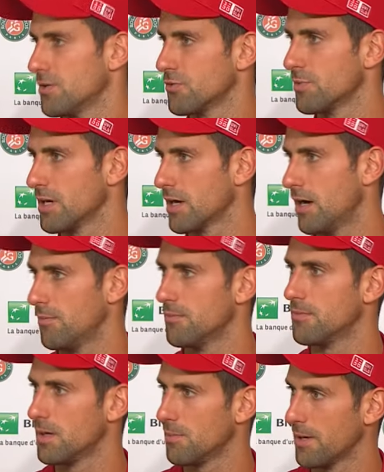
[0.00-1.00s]
me to
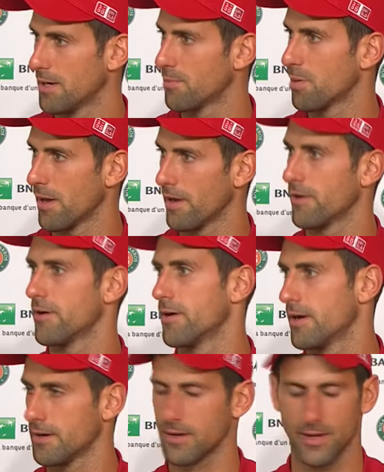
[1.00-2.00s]
become a better player
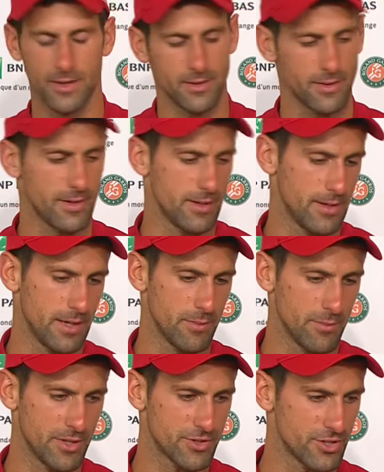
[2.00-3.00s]
and
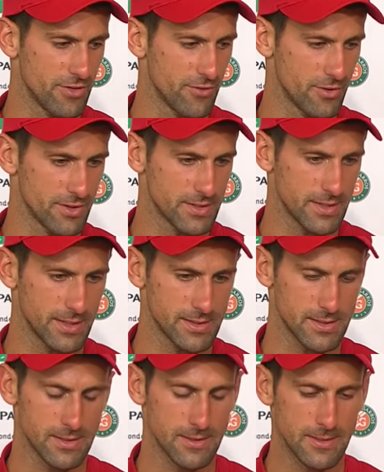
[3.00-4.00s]
helped me achieve all these
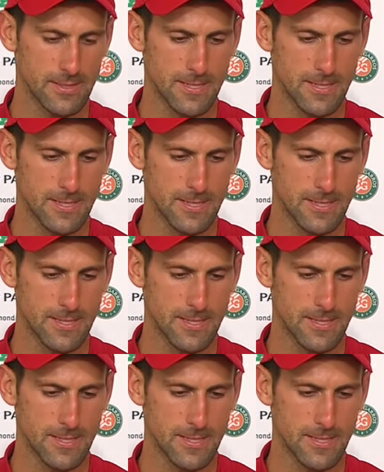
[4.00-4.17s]
things. And